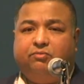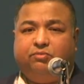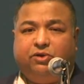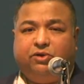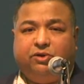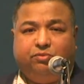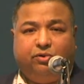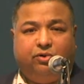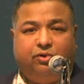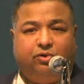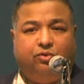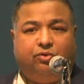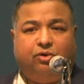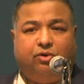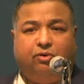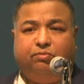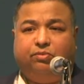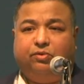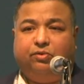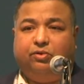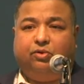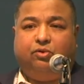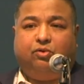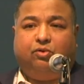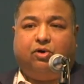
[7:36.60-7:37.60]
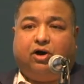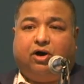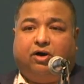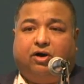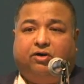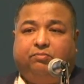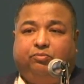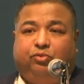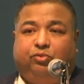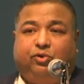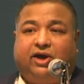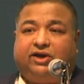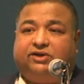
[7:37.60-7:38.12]
people who are
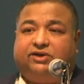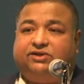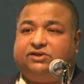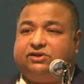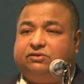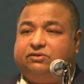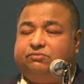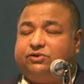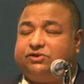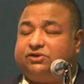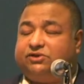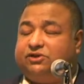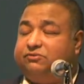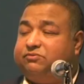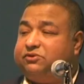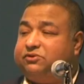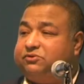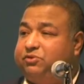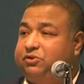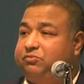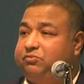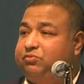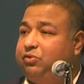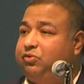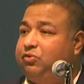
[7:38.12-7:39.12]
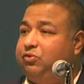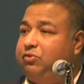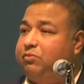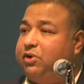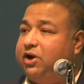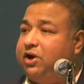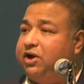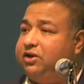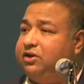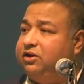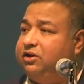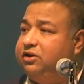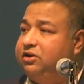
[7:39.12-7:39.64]
practicing Muslims, people who
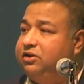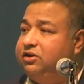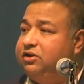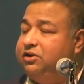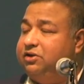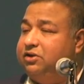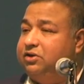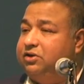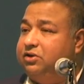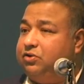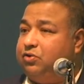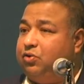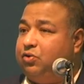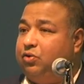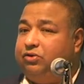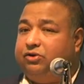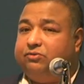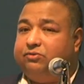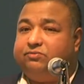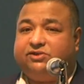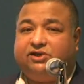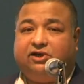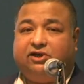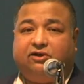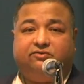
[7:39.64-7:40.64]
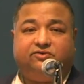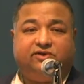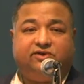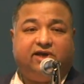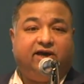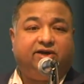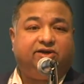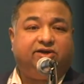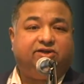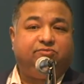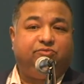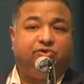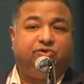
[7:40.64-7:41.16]
might call themselves
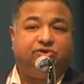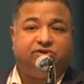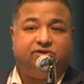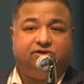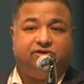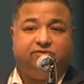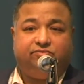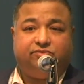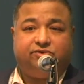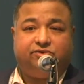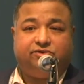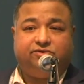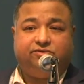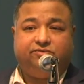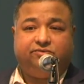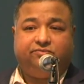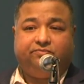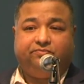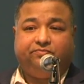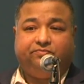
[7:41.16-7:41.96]
ex-Muslims,